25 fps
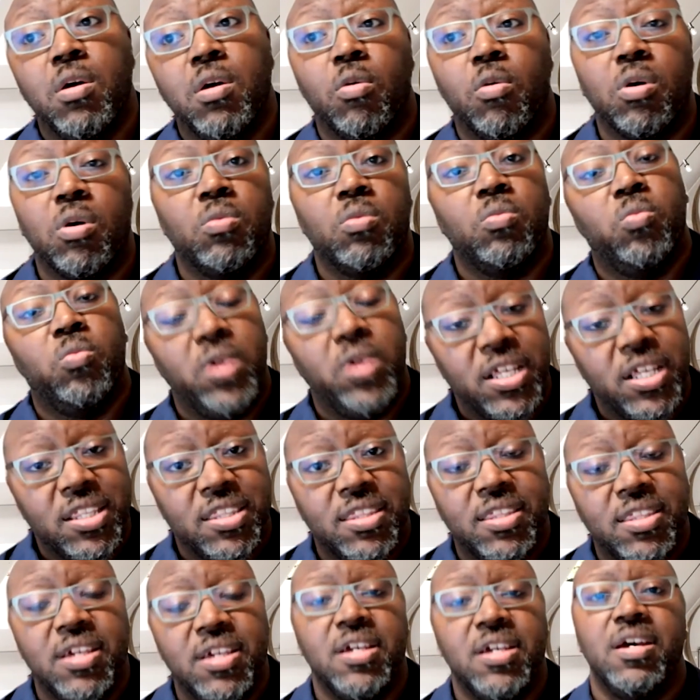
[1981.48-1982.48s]
or with
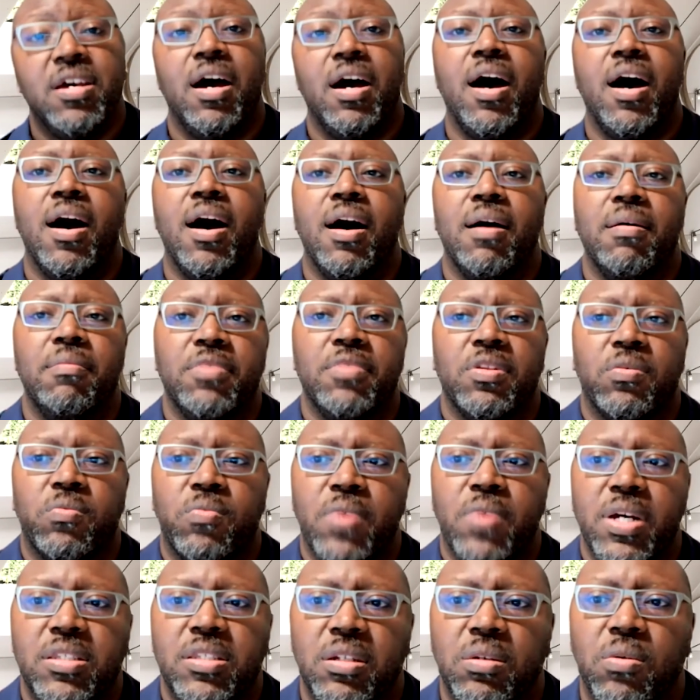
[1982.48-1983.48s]
the
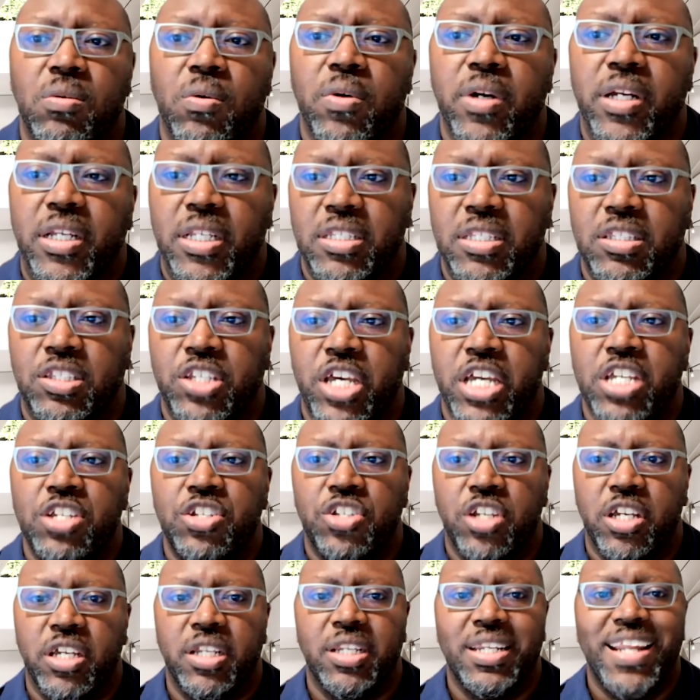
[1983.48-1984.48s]
rest of the
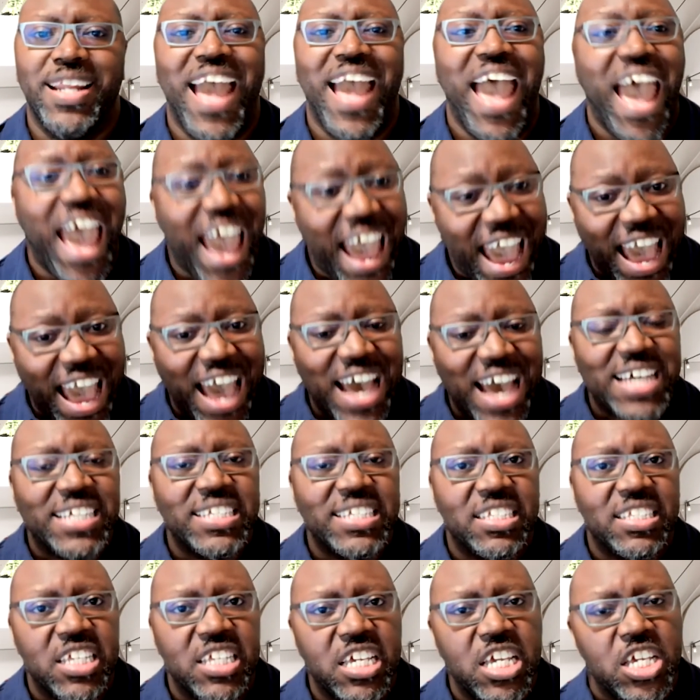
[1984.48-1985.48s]
organization
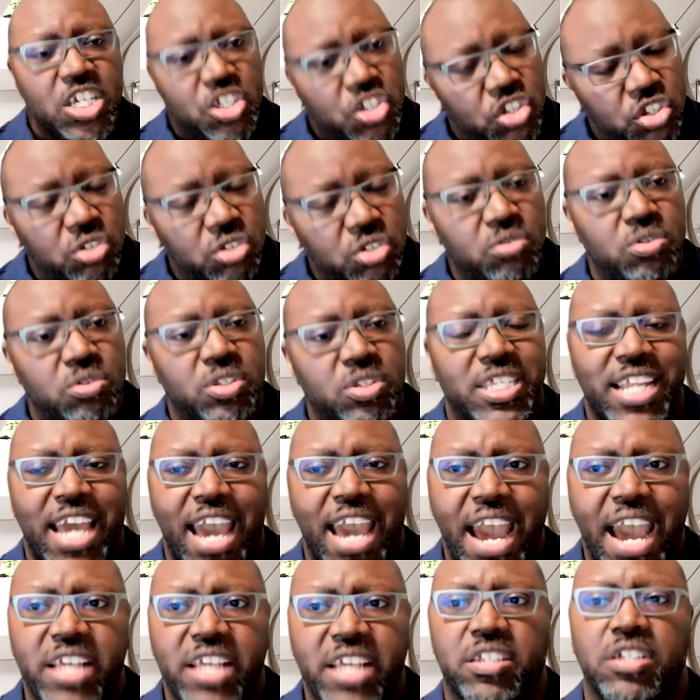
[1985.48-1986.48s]
as issues and
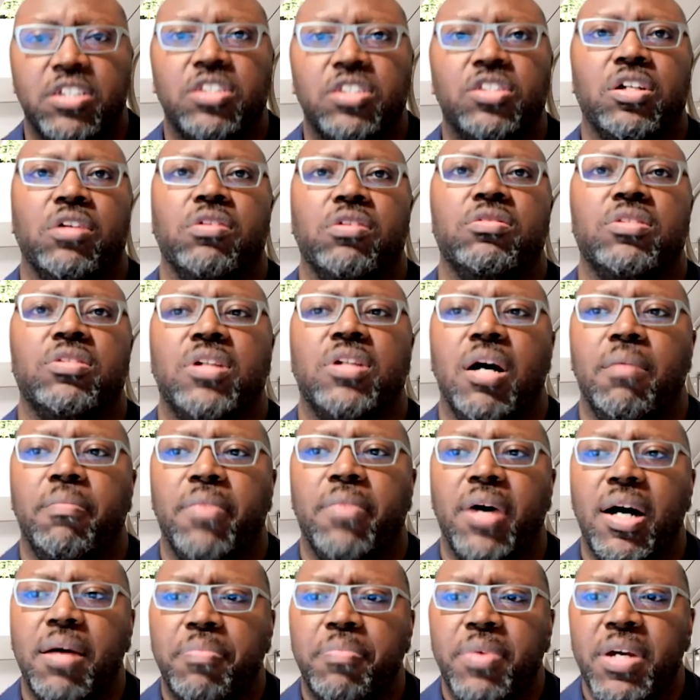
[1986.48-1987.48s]
as concerns
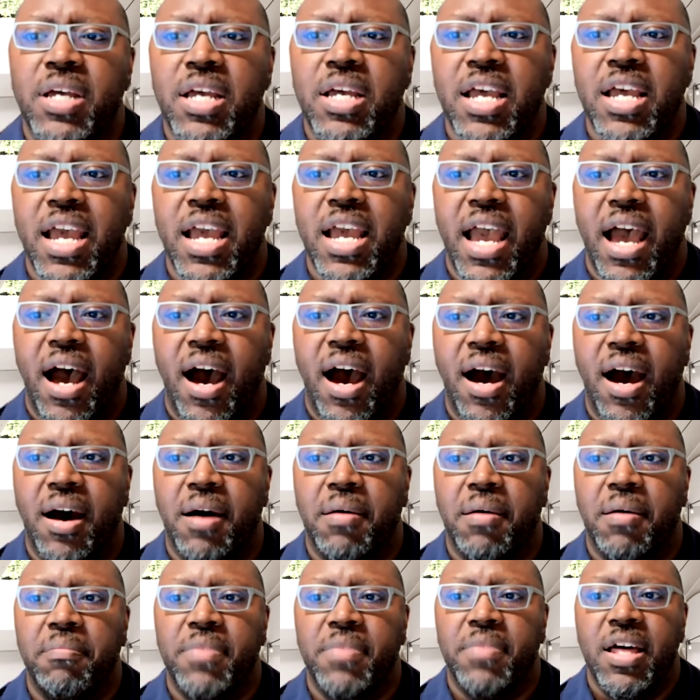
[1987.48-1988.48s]
come up,
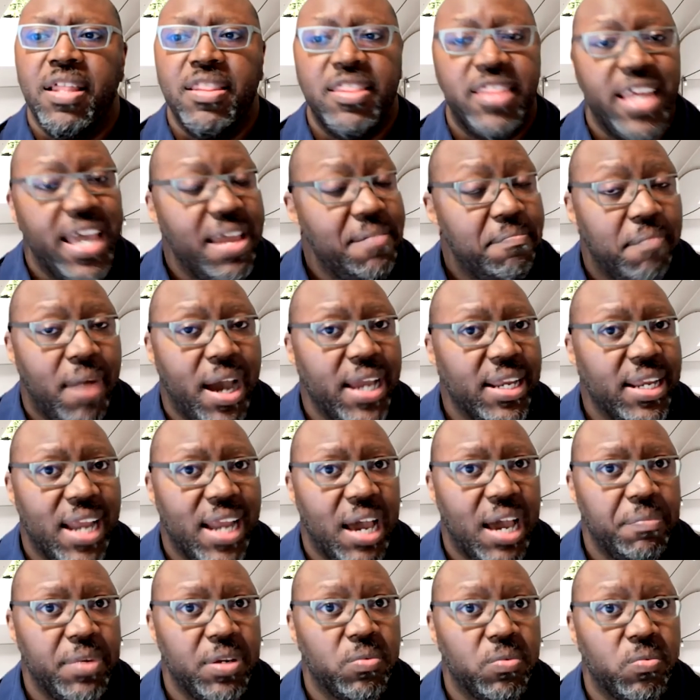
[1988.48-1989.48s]
they might
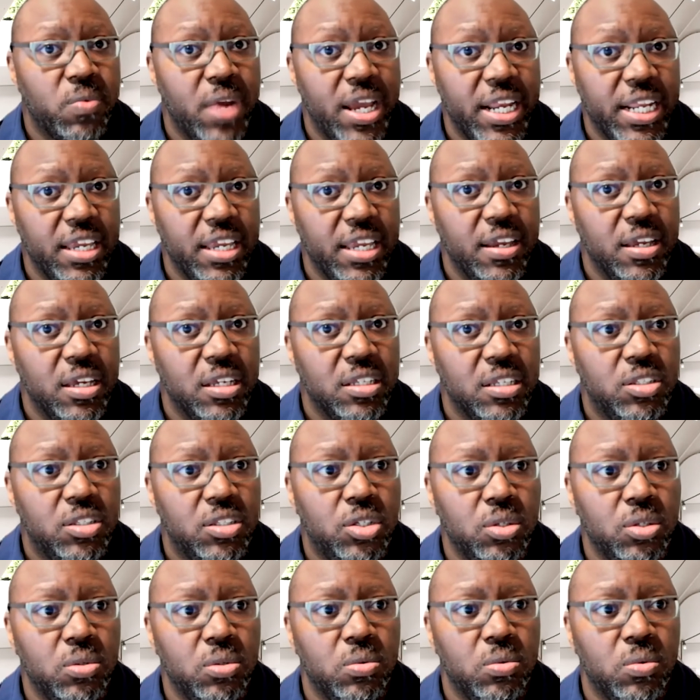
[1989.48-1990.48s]
not be ready
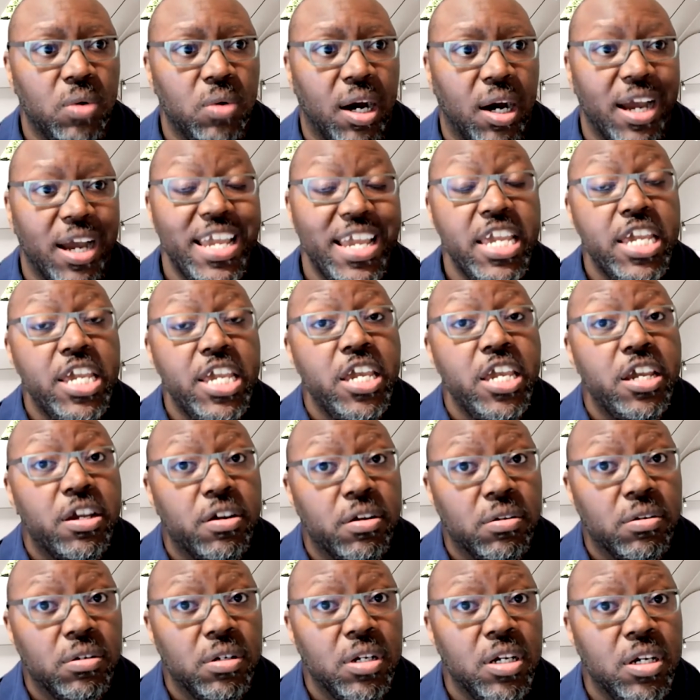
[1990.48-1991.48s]
to
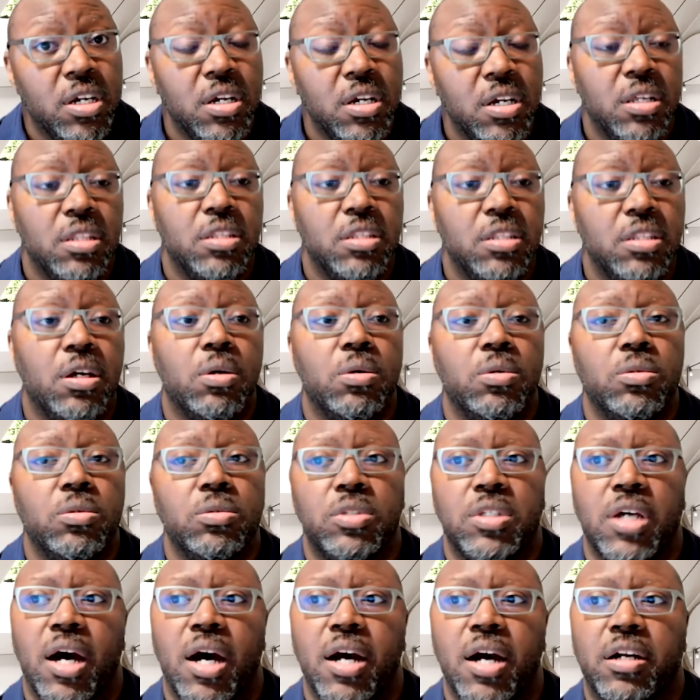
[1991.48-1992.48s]
hear
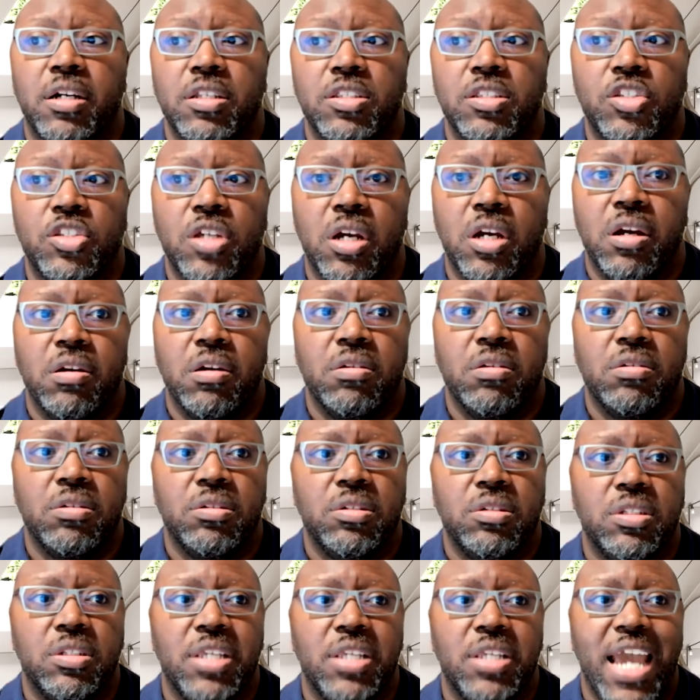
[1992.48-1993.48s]
those
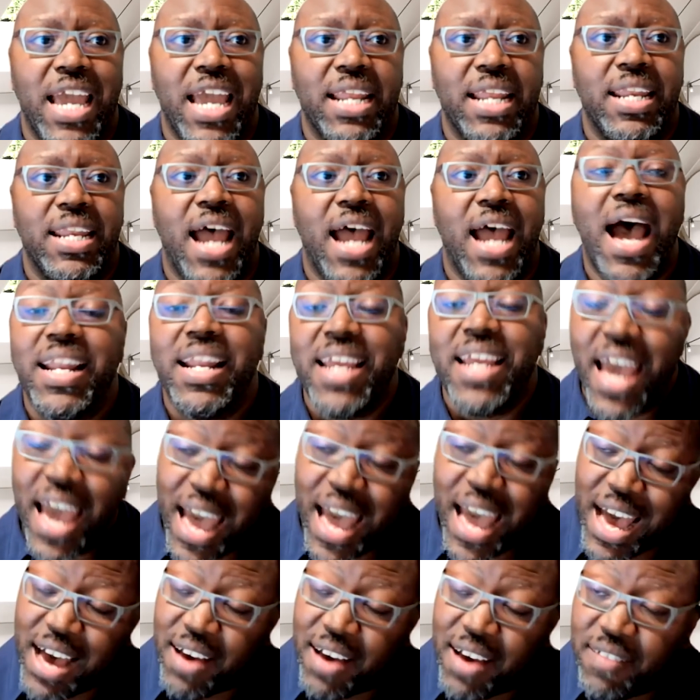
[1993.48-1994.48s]
concerns and not
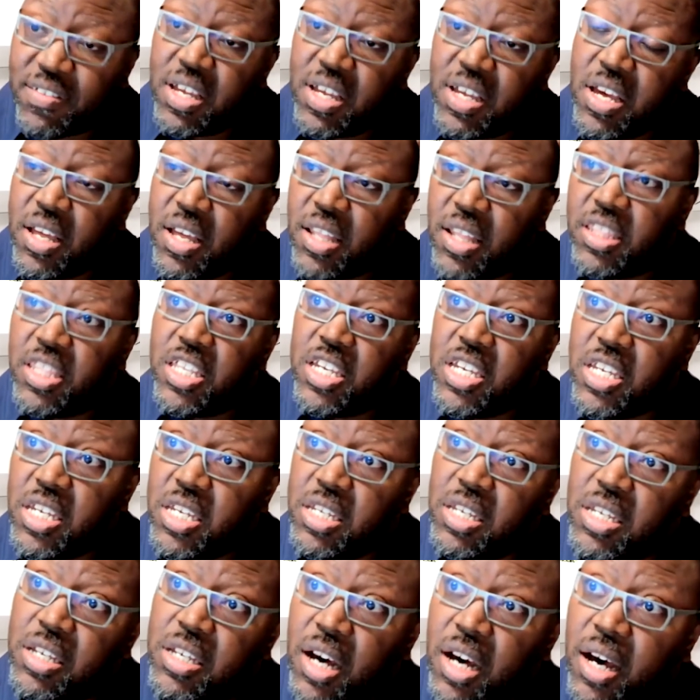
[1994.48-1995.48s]
have
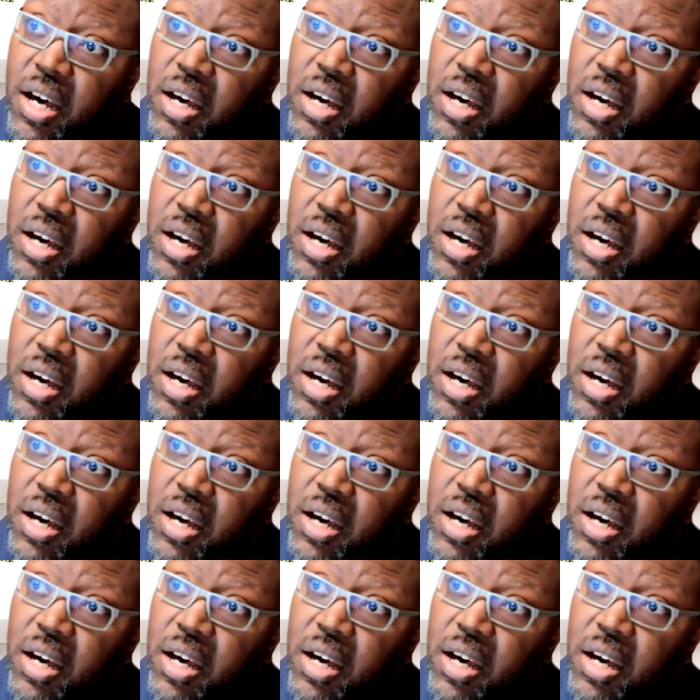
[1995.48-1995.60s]
the